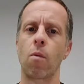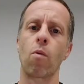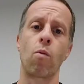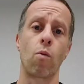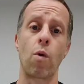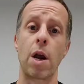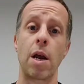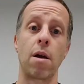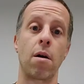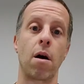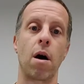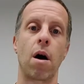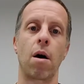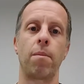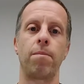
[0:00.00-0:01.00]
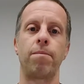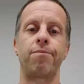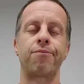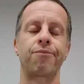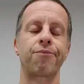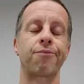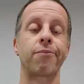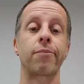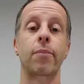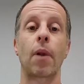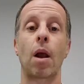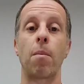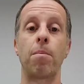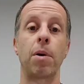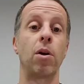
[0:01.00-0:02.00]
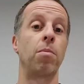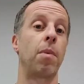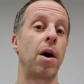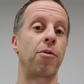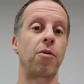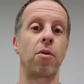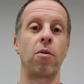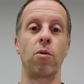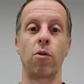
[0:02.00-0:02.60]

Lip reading: build muscle,